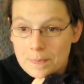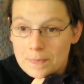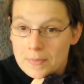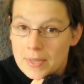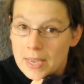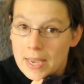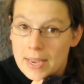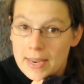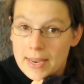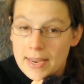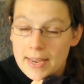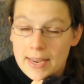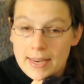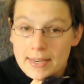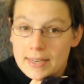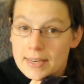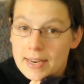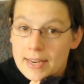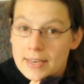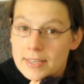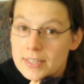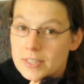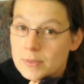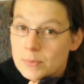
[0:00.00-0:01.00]

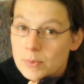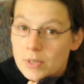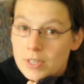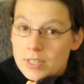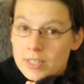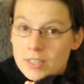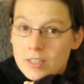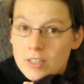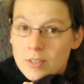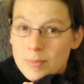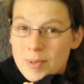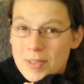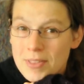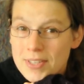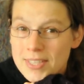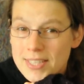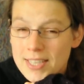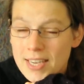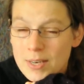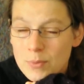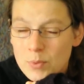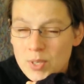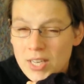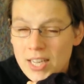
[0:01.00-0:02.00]
any small income on the
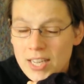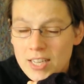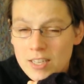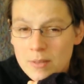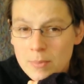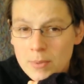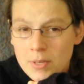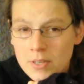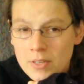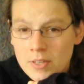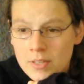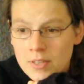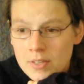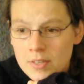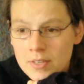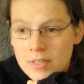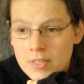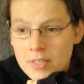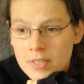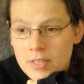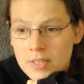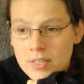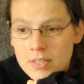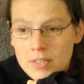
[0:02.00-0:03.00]
side will help.
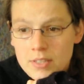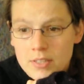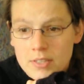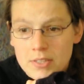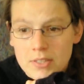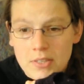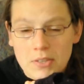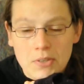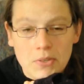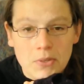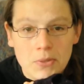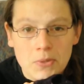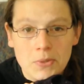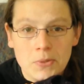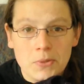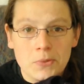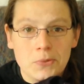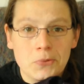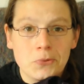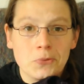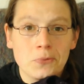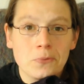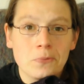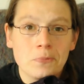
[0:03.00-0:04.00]

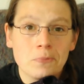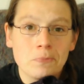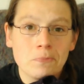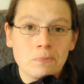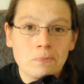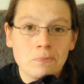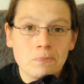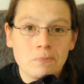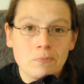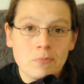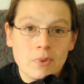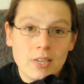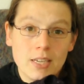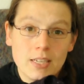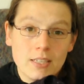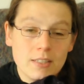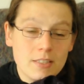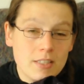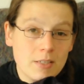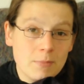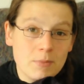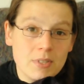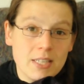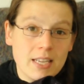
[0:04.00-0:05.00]
So
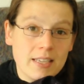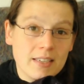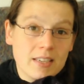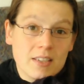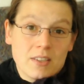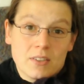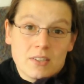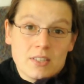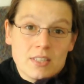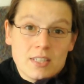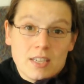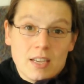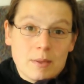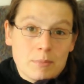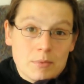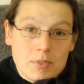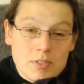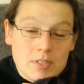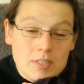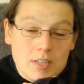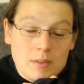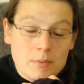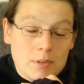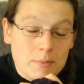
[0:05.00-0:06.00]
seems like a good time to
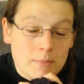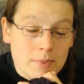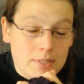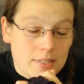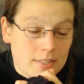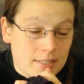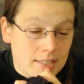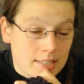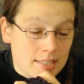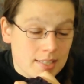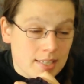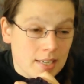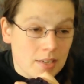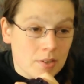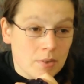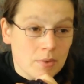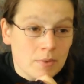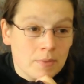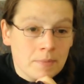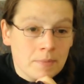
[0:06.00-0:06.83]
start my business now.